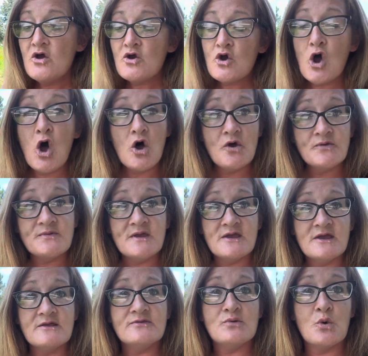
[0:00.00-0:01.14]
causing
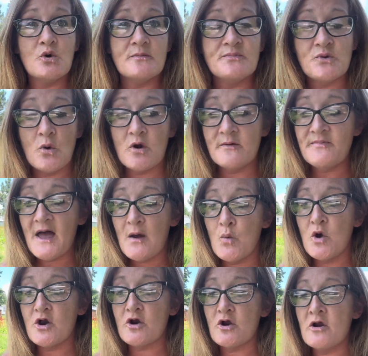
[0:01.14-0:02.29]
it to absorb that
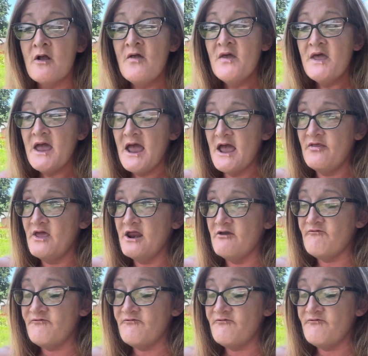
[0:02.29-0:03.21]
water. And then it